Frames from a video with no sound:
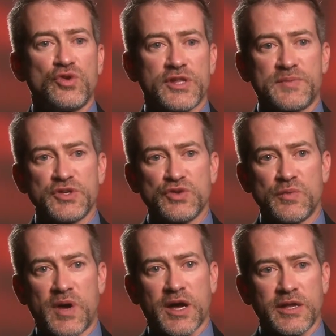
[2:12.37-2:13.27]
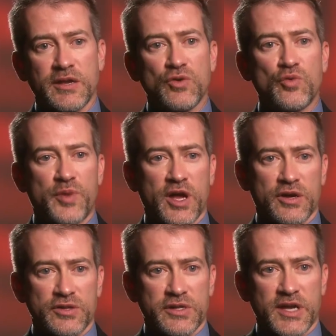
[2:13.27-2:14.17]
Supply management costs
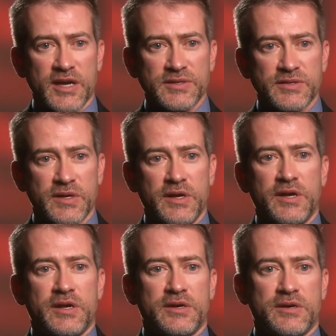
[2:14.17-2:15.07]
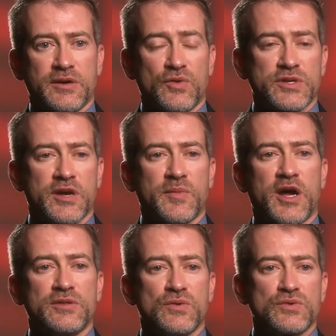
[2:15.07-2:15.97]
absolutely zero to the taxpayer,
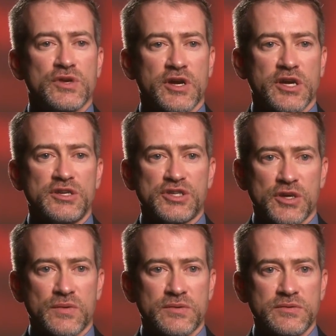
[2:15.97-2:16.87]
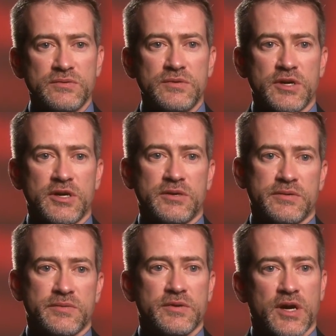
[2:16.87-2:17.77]
contrary to other regions where,
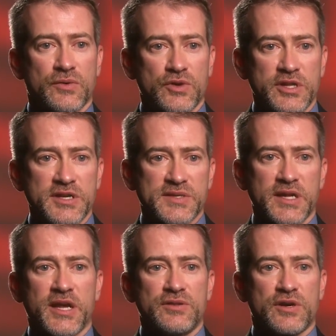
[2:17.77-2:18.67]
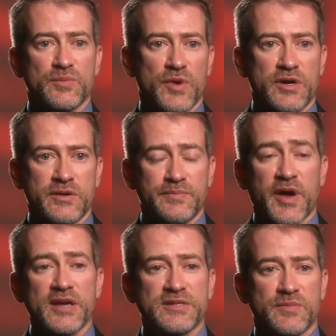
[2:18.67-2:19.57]
when there's ad hoc help, the
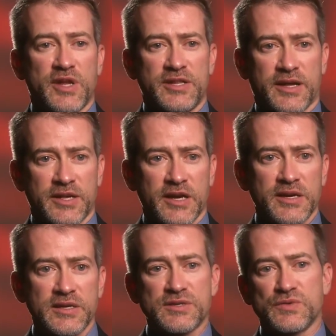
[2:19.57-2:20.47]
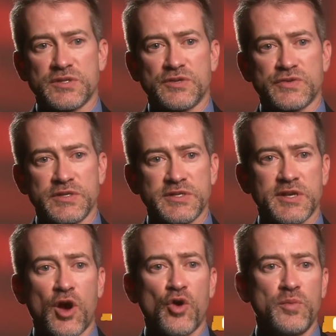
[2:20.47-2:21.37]
latest crisis in the States, for example,
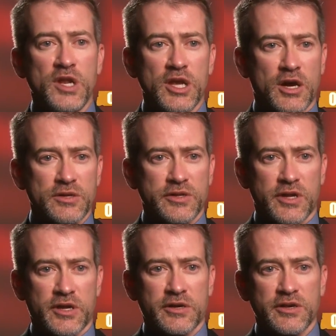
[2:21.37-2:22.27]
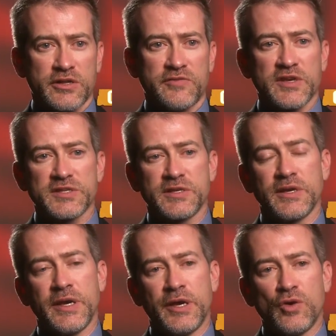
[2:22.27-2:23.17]
there's $1 billion paid to the
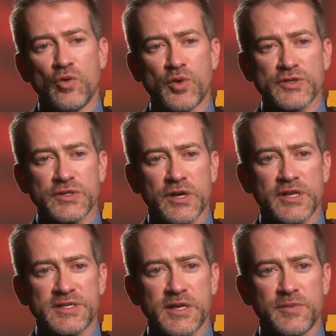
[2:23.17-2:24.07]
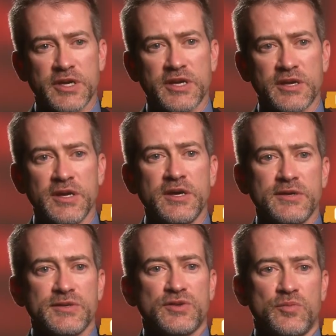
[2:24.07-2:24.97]
American dairy farmers. That billion
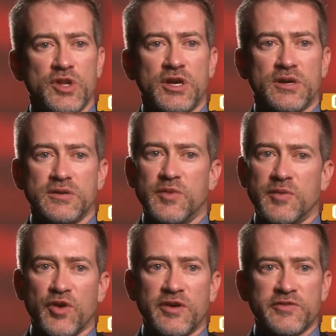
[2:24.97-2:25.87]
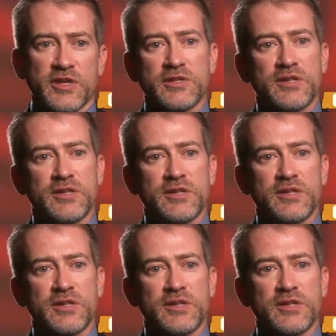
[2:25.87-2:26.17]
comes from the taxpayers' pockets.